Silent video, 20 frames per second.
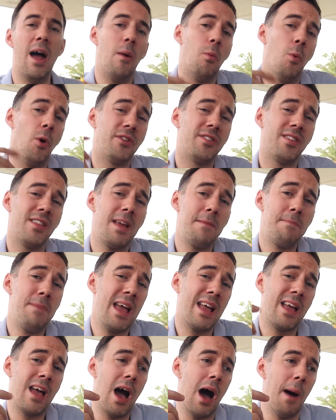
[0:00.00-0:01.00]
what do they
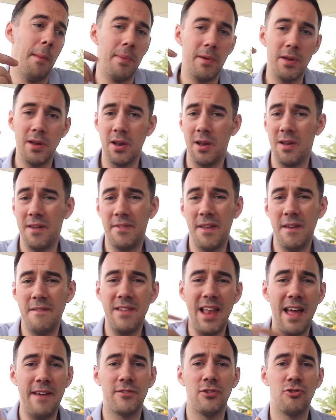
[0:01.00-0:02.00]
pick up? You know, if they've
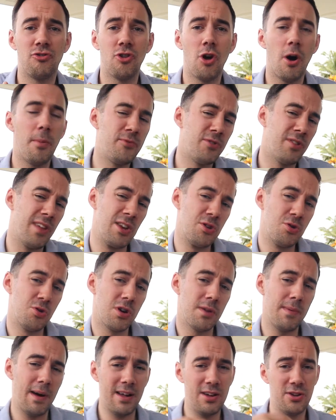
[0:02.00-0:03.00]
left a job, do they
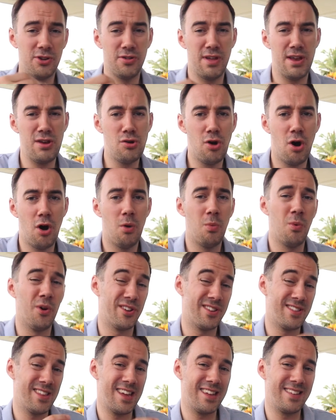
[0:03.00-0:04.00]
talk about it, do they not,
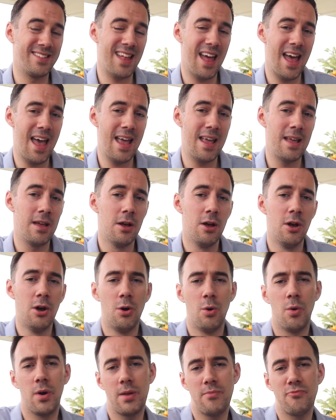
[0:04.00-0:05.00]
what do they say?
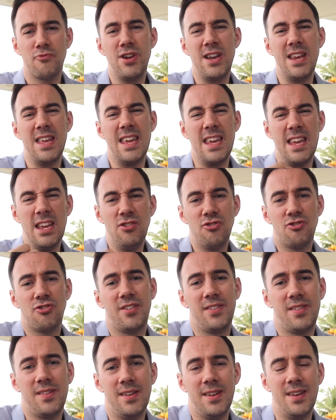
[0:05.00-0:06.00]
What I'm really
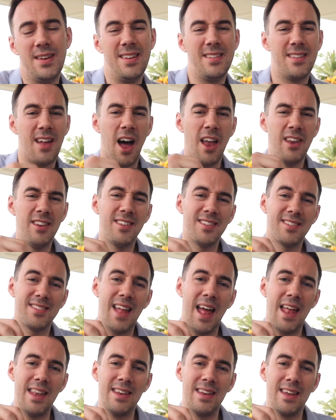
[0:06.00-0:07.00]
interested in is
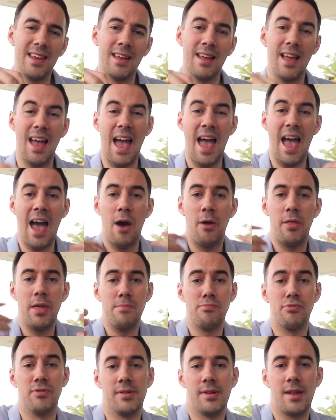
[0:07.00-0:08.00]
understanding how they
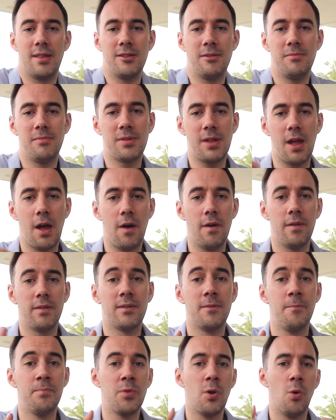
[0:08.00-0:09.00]
present
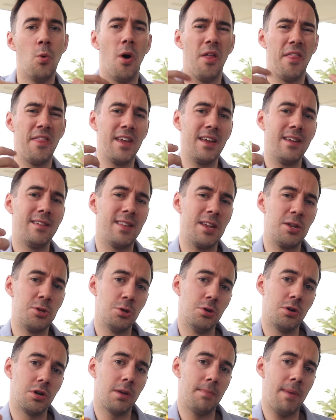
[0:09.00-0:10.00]
themselves, what things they
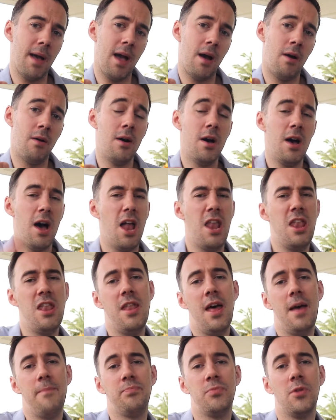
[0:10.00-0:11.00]
talk about,
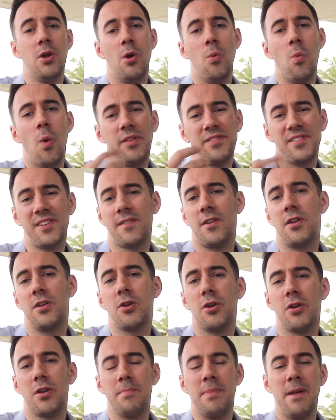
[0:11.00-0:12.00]
and then once I kind
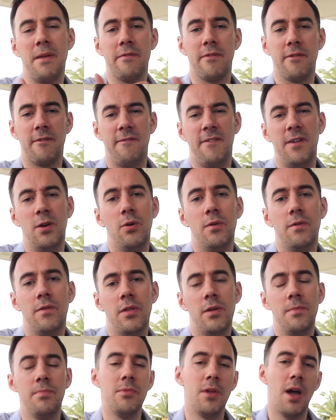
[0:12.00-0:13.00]
of got a bit of a feel for
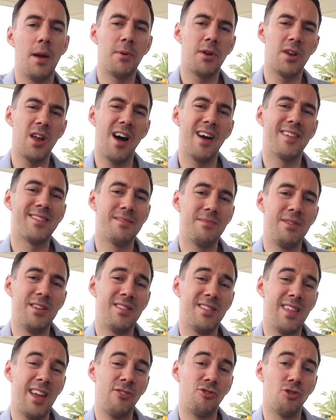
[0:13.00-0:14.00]
them, I'm going to ask them
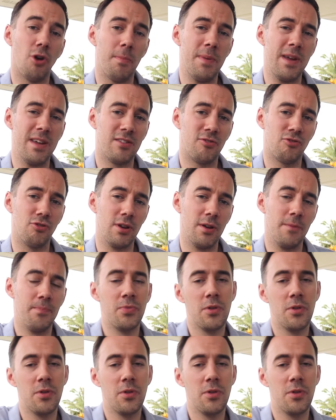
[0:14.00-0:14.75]
into their job history.